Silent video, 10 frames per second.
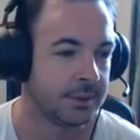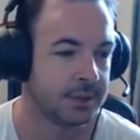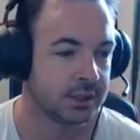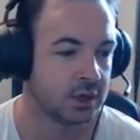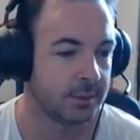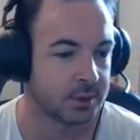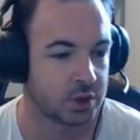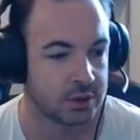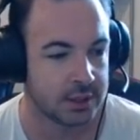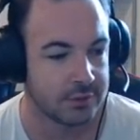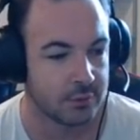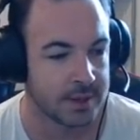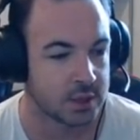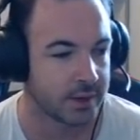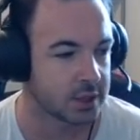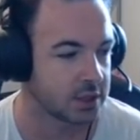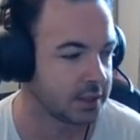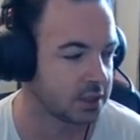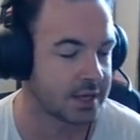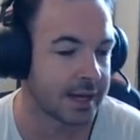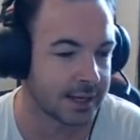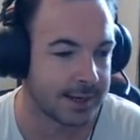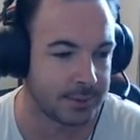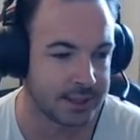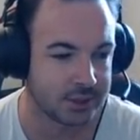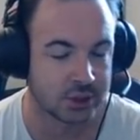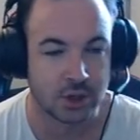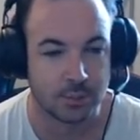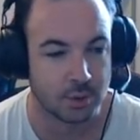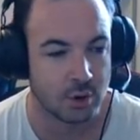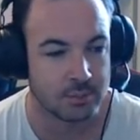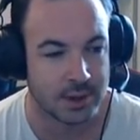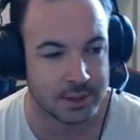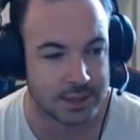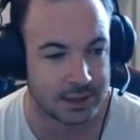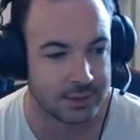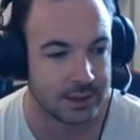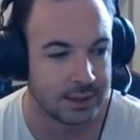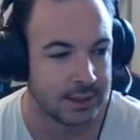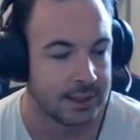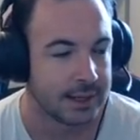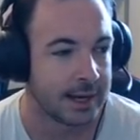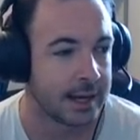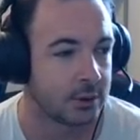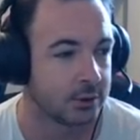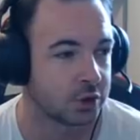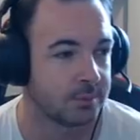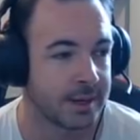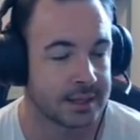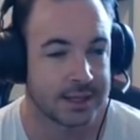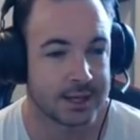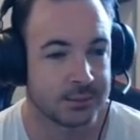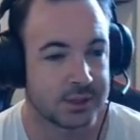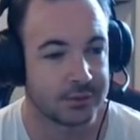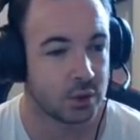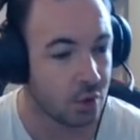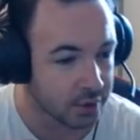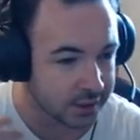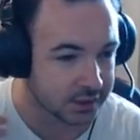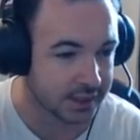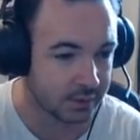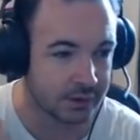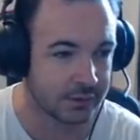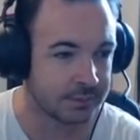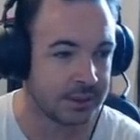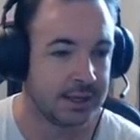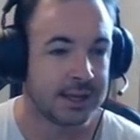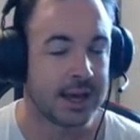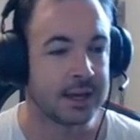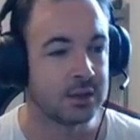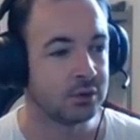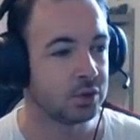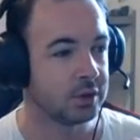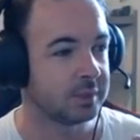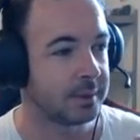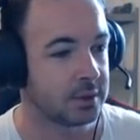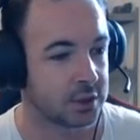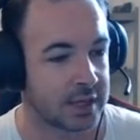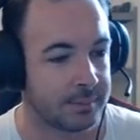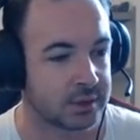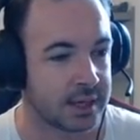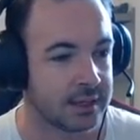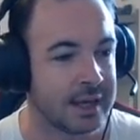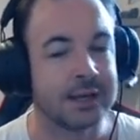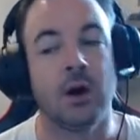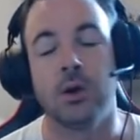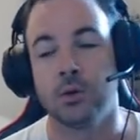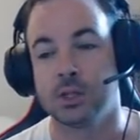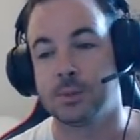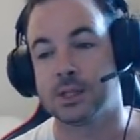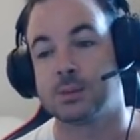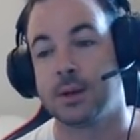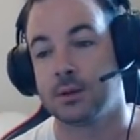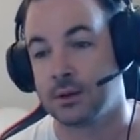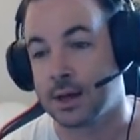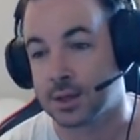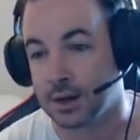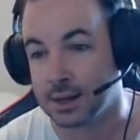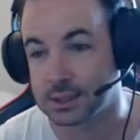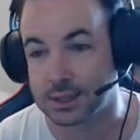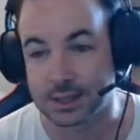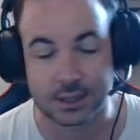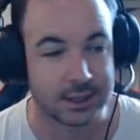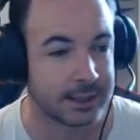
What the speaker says: There's an opportunity for me to actually just tank a couple of hits and go prone behind the cover. Also, it may take him several orders to get rid of him, and those orders spent on the Jambazan are not orders being spent on other guys like